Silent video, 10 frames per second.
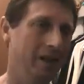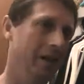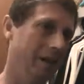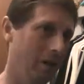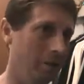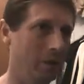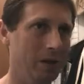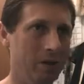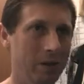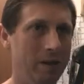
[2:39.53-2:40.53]
Here I go. I'm
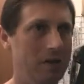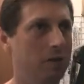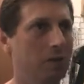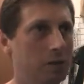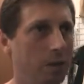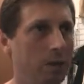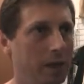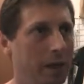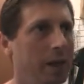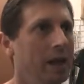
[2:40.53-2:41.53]
going to get myself in trouble
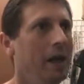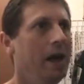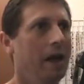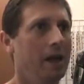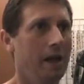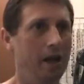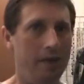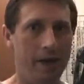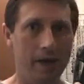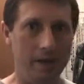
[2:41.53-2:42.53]
again.
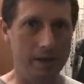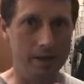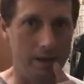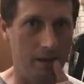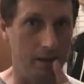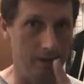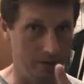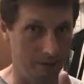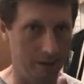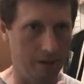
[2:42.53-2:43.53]
And that is, here
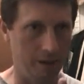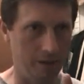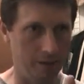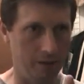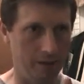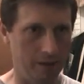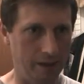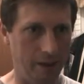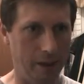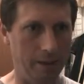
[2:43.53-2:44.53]
it is.
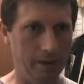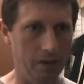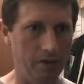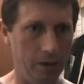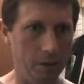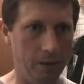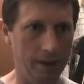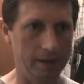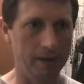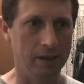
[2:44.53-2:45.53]
How about this video,
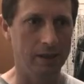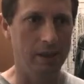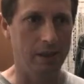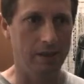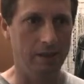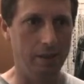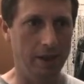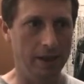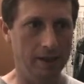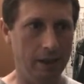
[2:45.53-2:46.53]
brats, vid brats?